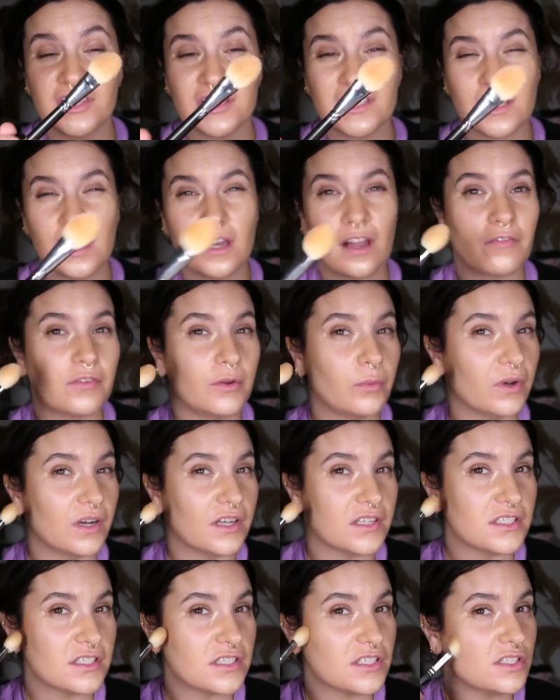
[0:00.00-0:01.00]
It's a lovely one,
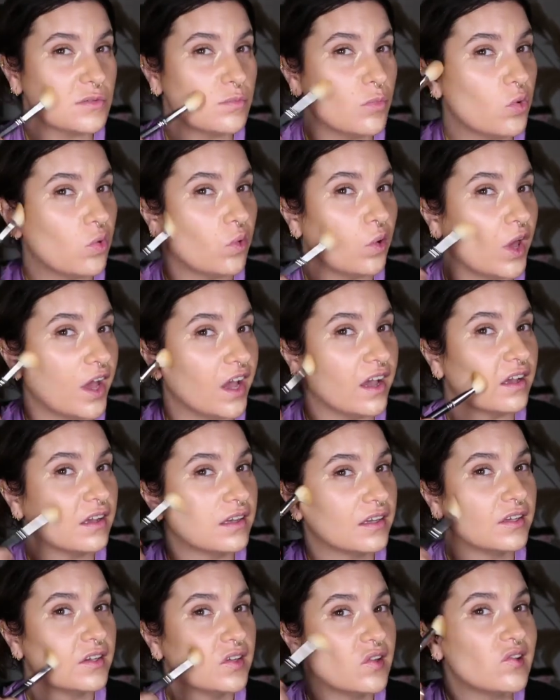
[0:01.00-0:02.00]
it's smaller,
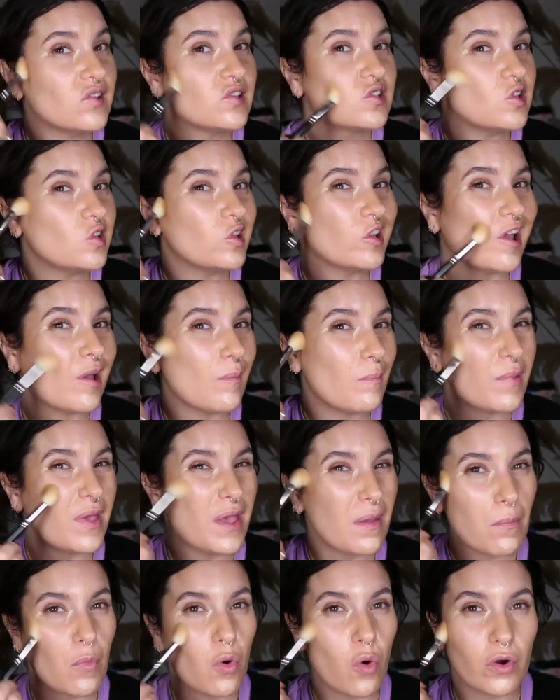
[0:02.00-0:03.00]
so you get a
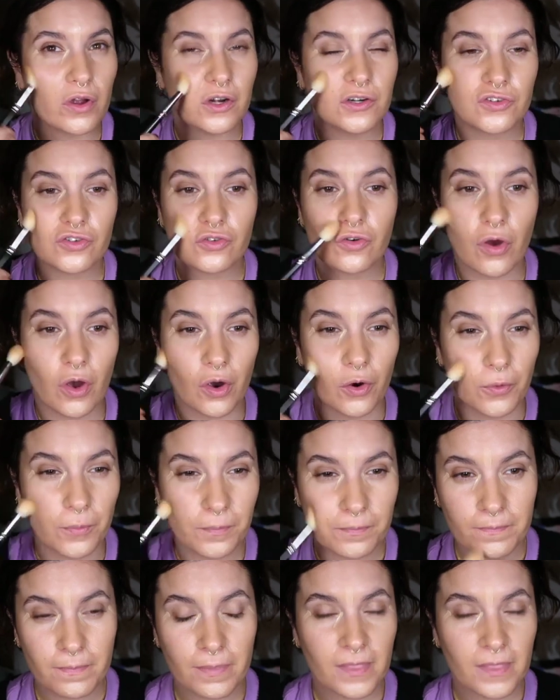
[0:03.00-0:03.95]
bit more control.